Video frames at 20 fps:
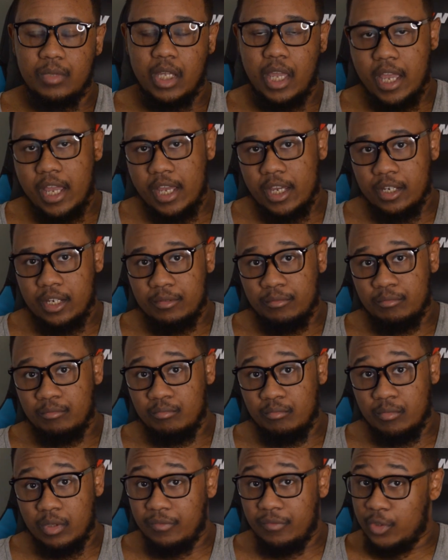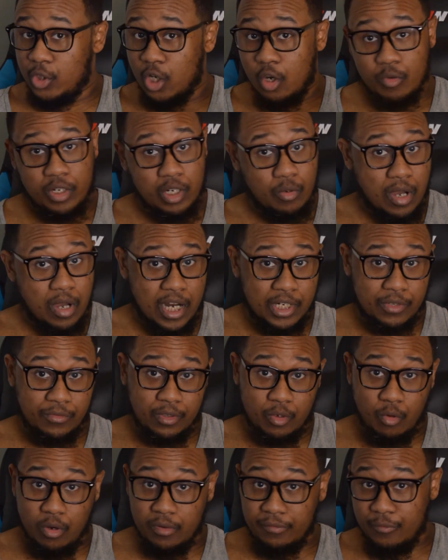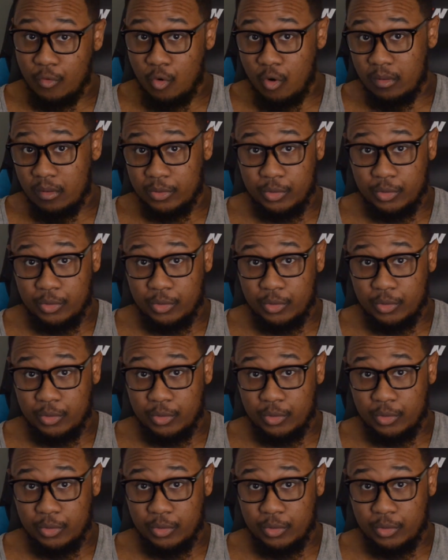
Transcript: And if you don't want to watch going forward,